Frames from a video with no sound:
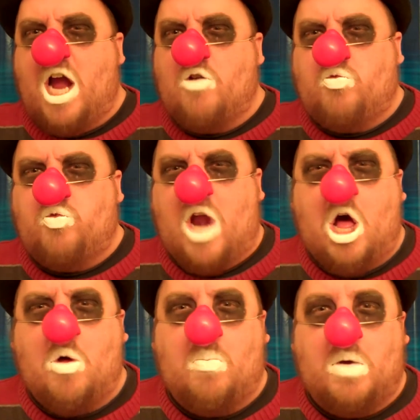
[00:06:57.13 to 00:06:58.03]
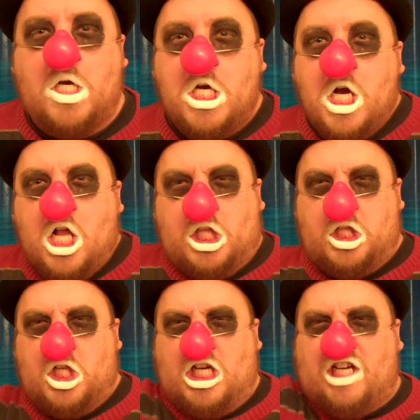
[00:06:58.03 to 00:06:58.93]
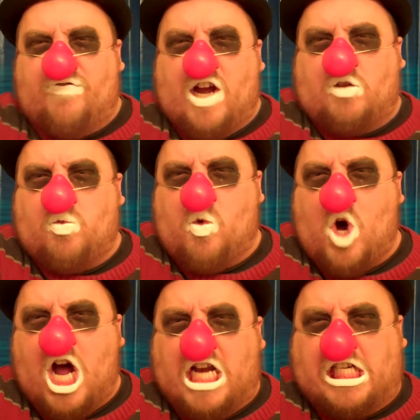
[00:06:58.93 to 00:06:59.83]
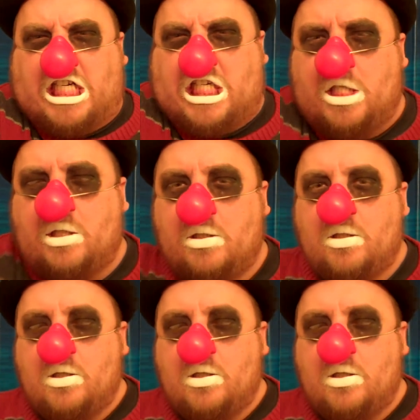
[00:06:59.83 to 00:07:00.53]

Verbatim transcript: my realm. Leave at once!